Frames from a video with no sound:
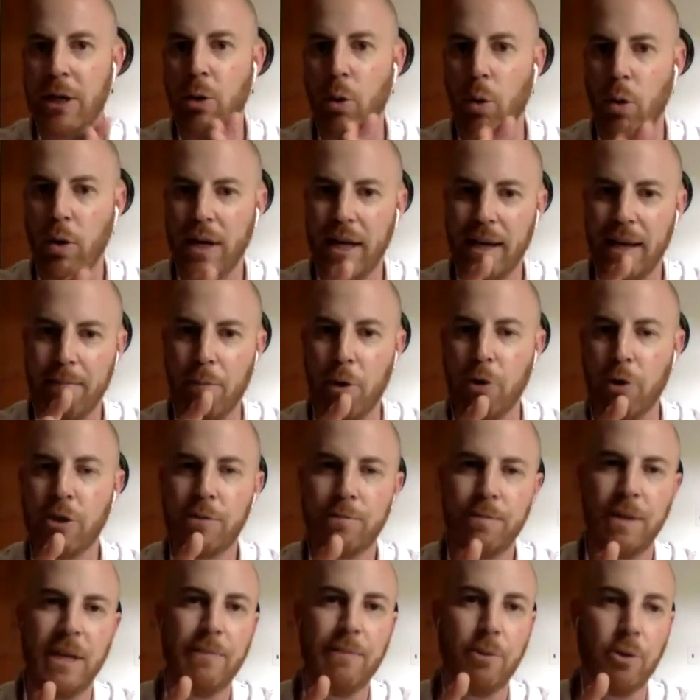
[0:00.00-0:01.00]
most
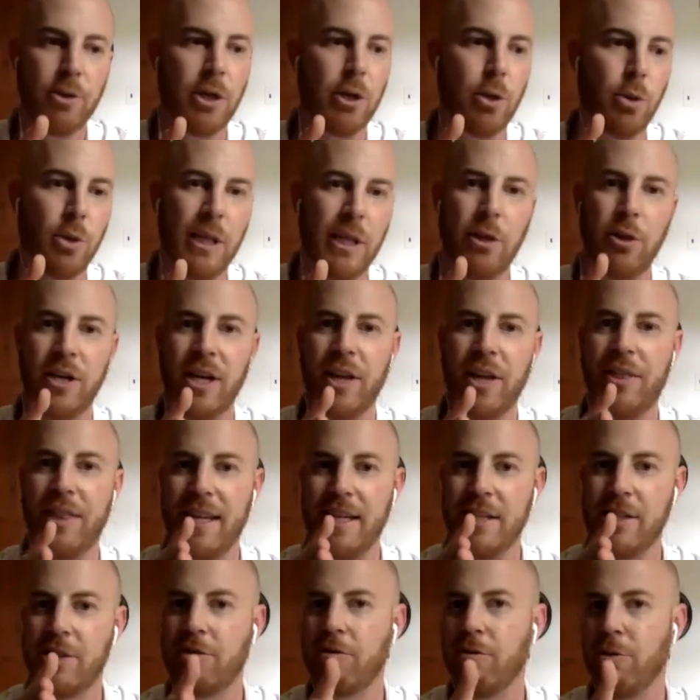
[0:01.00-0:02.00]
people can only look at
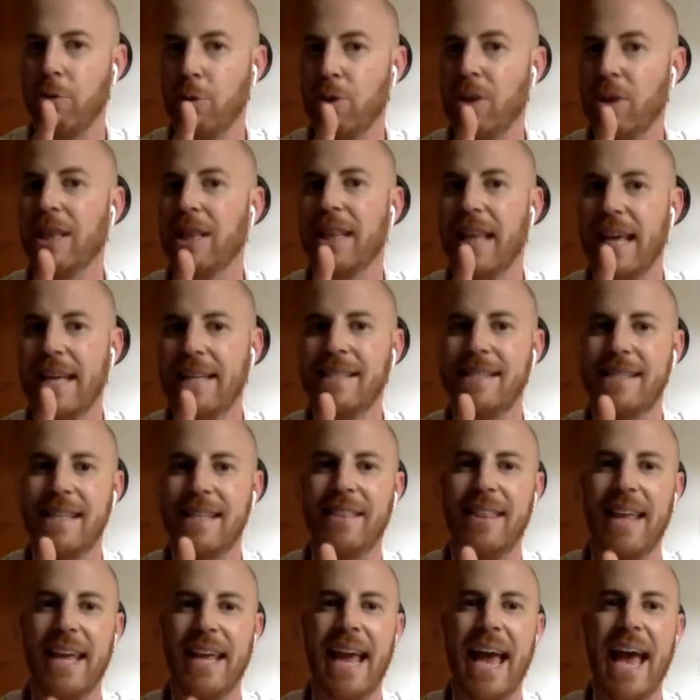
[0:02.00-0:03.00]
things through the lens that
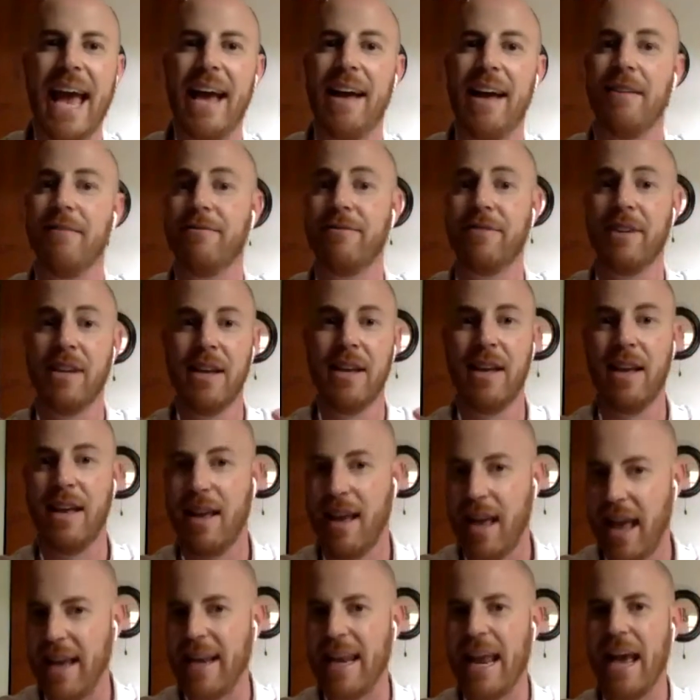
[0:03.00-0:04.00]
they have.
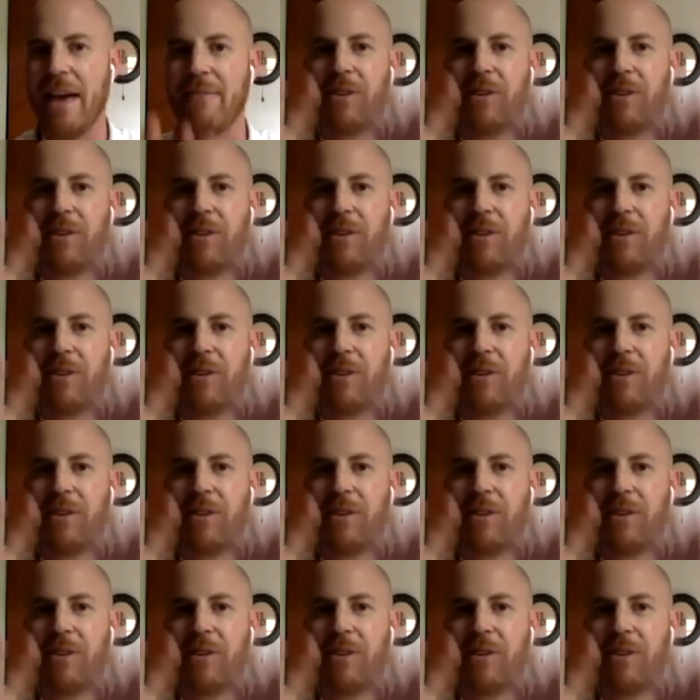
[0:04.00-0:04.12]
And having a